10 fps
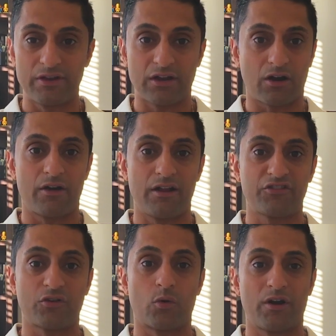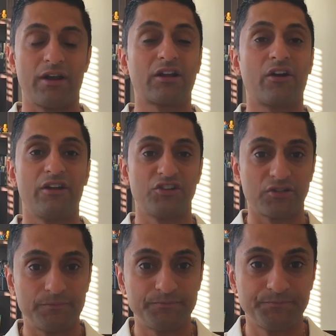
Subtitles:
reincarnation or incarnation?